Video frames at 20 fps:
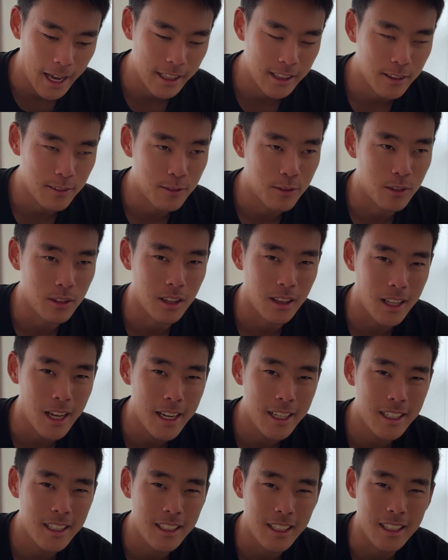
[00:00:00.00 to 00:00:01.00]
And then for the
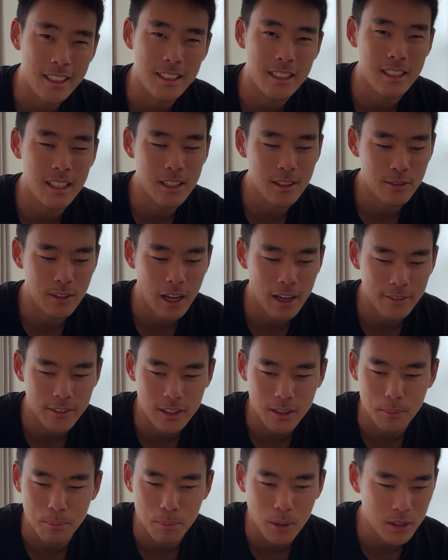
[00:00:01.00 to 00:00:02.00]
lighting, instead of having
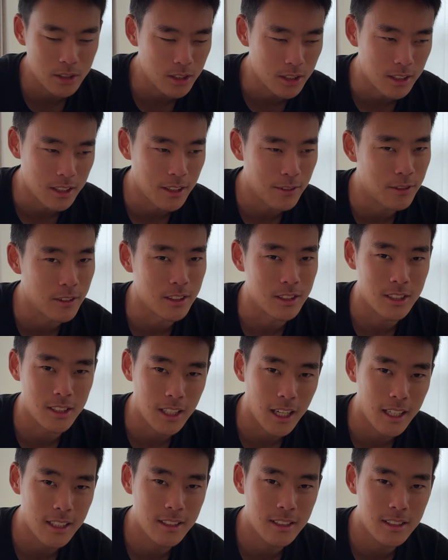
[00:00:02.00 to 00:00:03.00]
a bunch of different
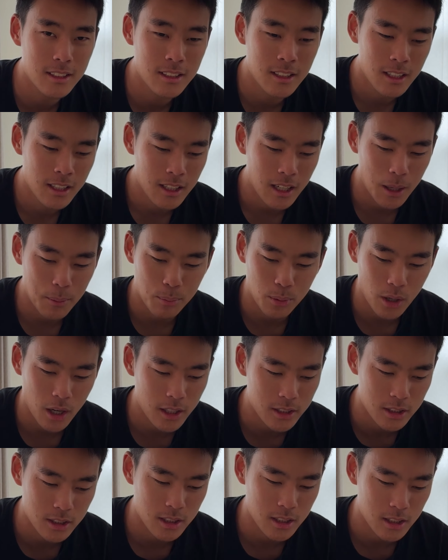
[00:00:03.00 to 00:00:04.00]
sizes, I'm
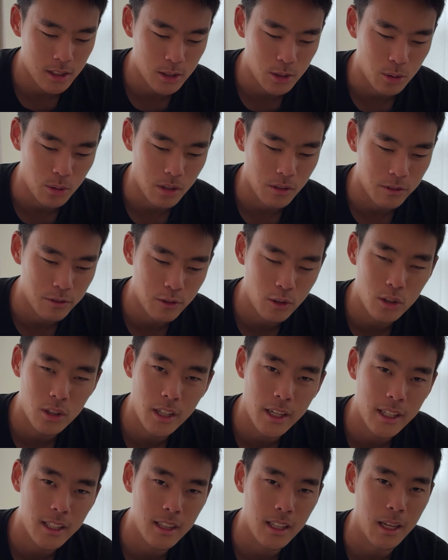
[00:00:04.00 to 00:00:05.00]
probably just gonna do the full
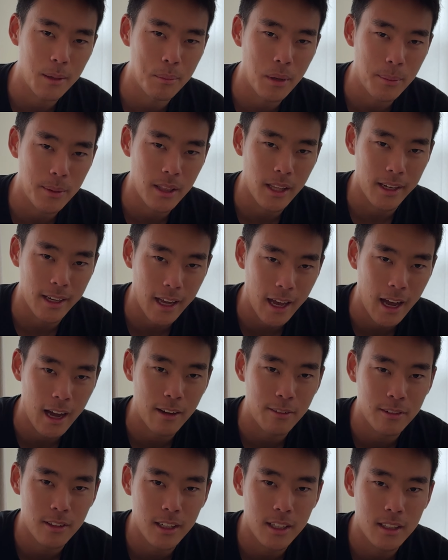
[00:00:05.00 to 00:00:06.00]
length and maybe like a
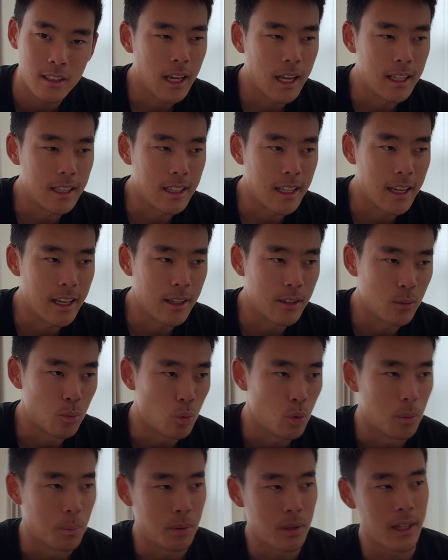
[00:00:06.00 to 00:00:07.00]
half length, and then
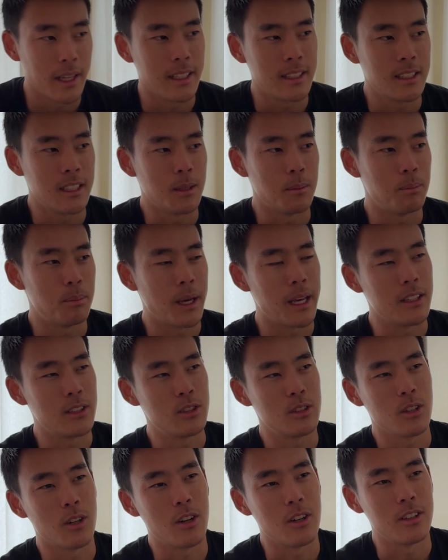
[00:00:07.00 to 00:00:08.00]
we'll place it
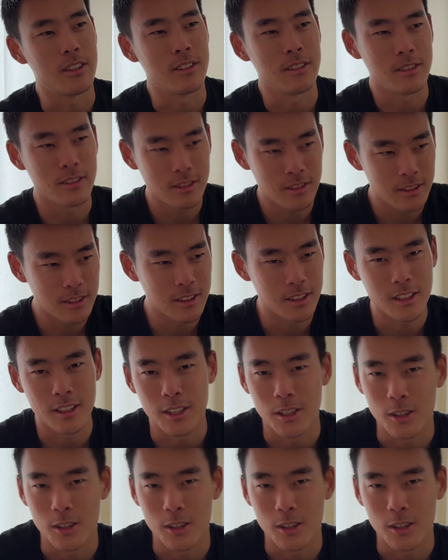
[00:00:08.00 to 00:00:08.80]
based on, you